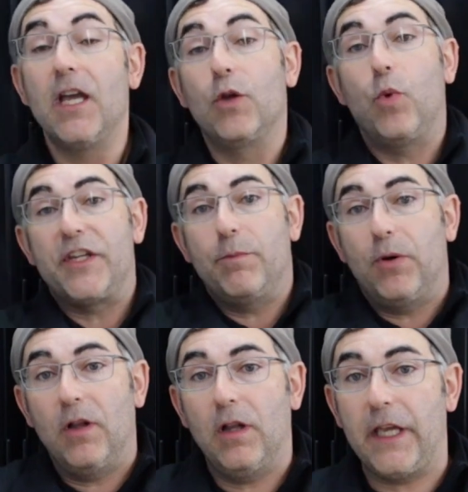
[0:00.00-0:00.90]
When you
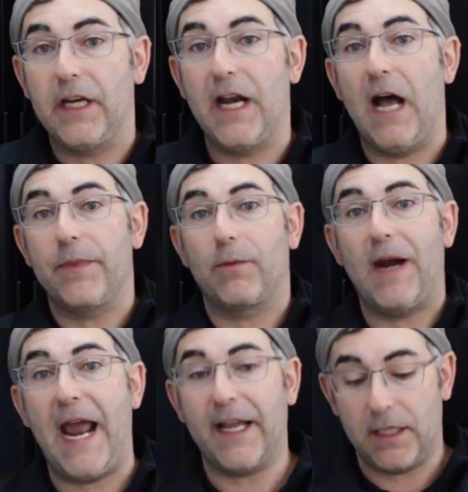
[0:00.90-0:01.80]
pull in and out the
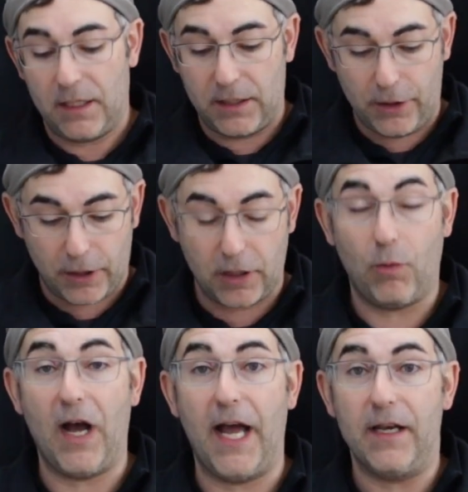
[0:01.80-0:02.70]
rack, you're going to
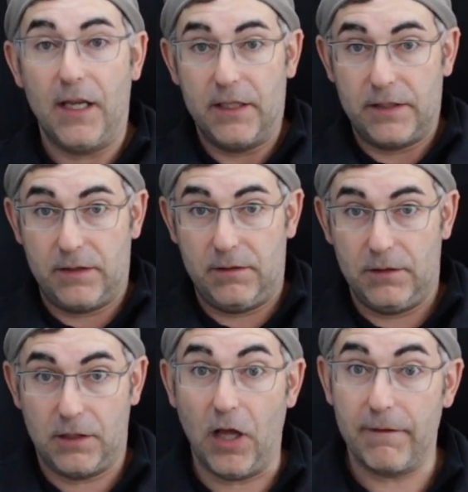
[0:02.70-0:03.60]
want
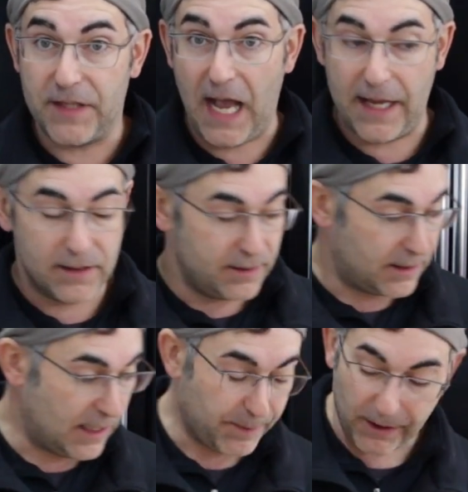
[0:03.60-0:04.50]
gloves on
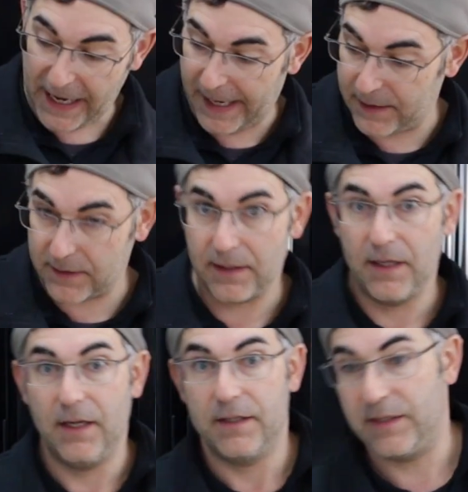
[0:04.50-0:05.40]
to keep your hands
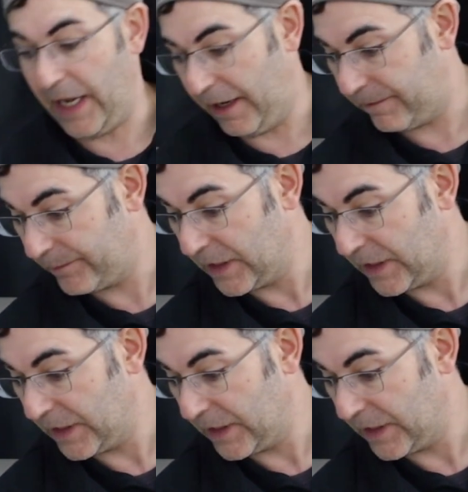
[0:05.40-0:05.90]
safe.